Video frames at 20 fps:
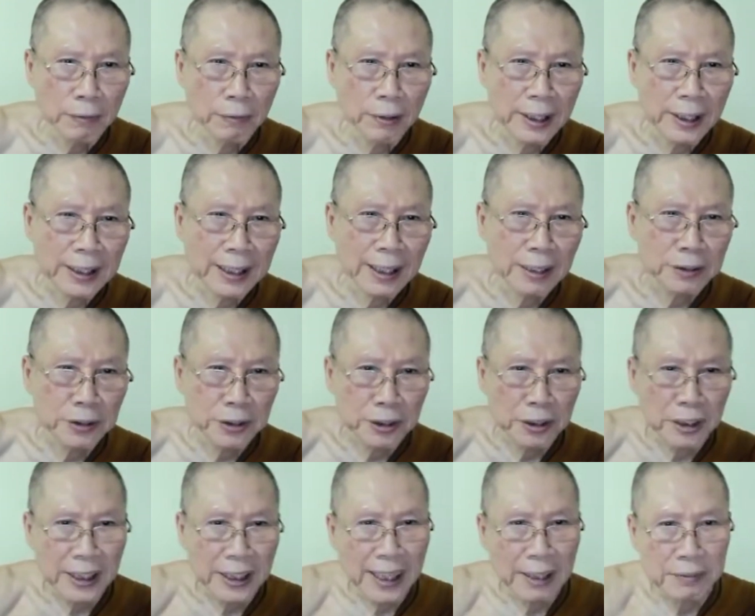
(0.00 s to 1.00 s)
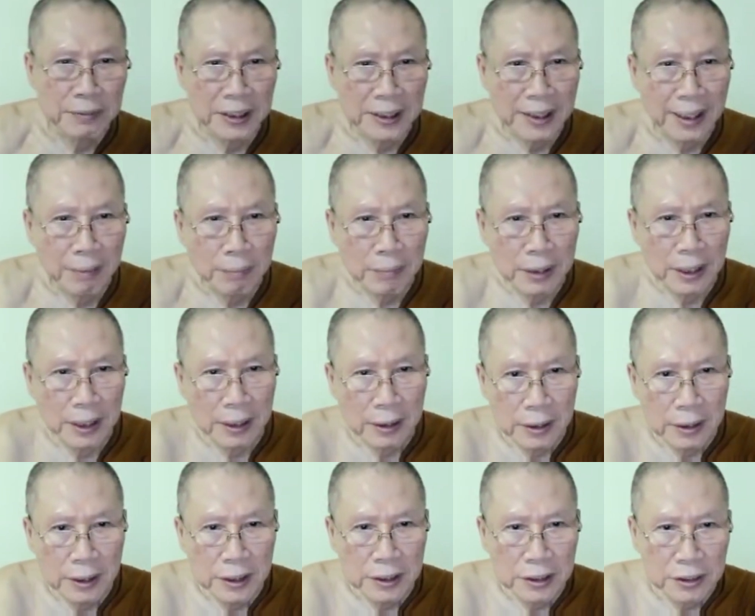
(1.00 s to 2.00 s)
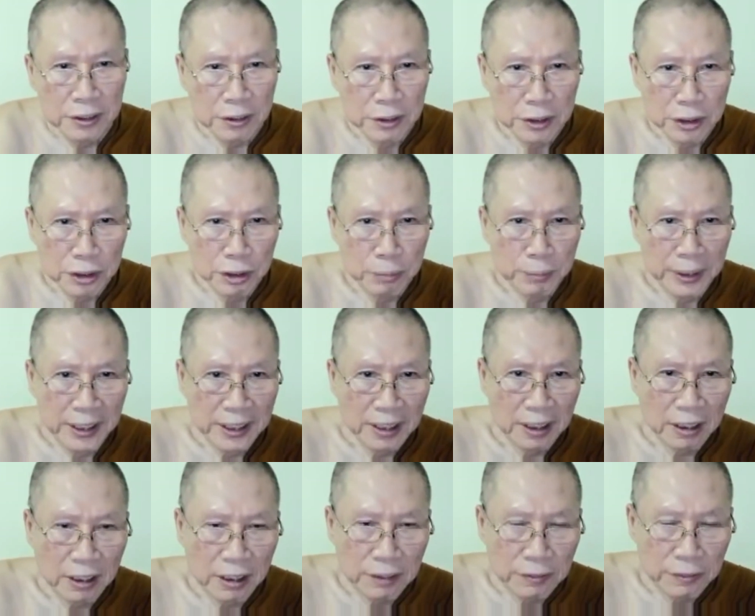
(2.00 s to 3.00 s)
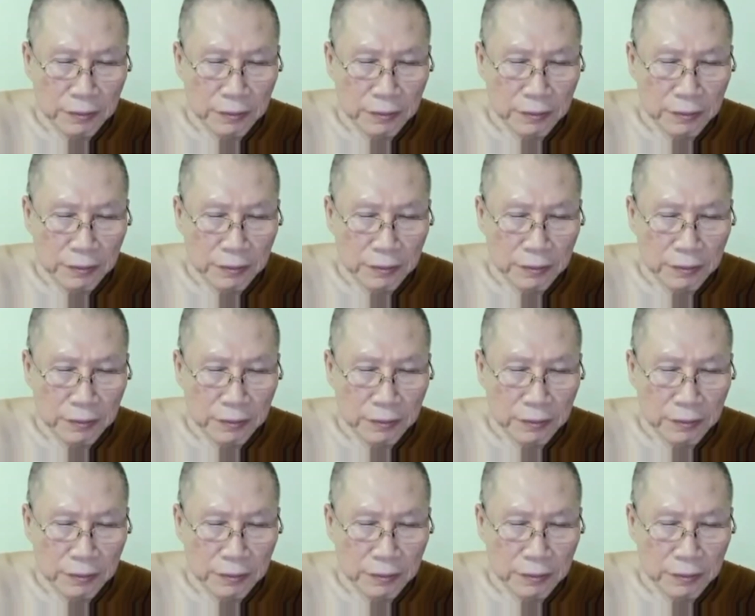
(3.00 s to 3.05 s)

Right now, you don't have the Dhamma, so you're being